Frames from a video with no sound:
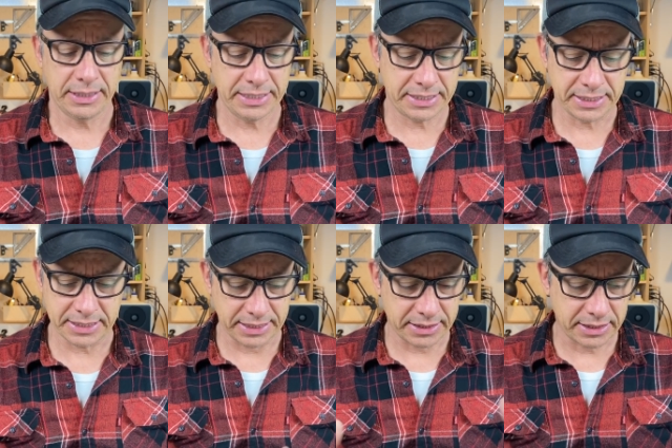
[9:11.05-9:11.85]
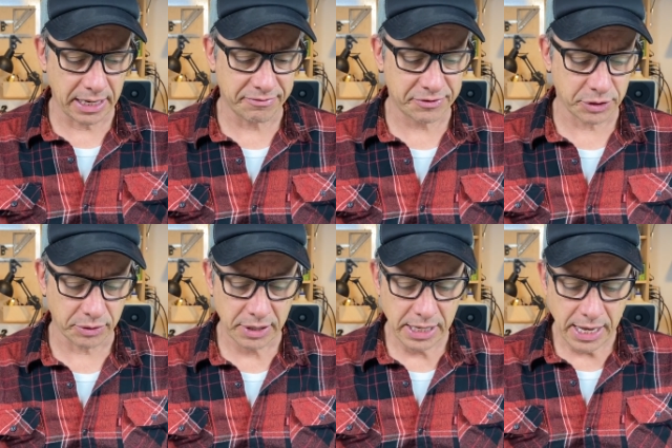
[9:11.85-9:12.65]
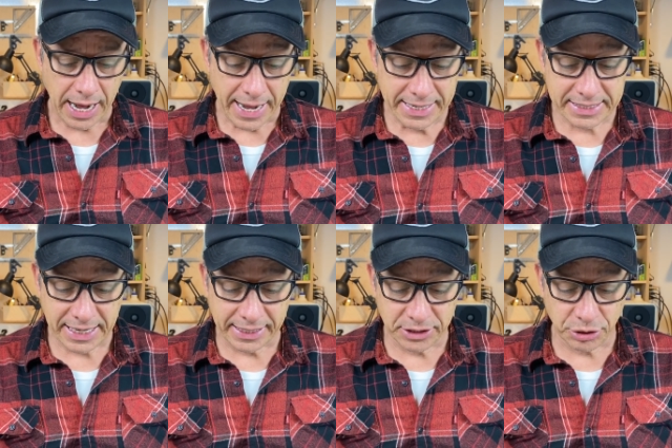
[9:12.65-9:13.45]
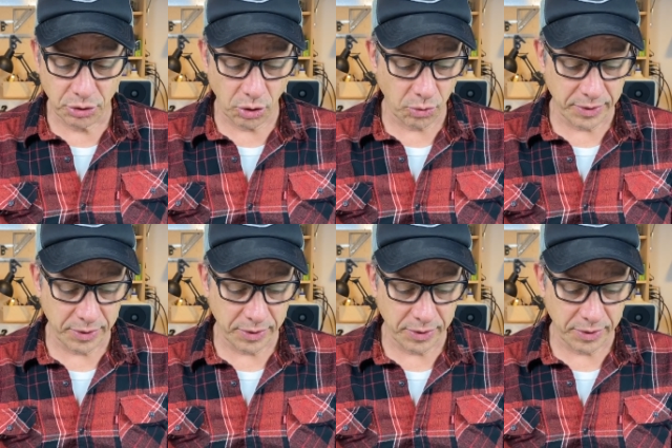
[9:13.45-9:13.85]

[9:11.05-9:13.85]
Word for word: hisses and stuff. So I decided to go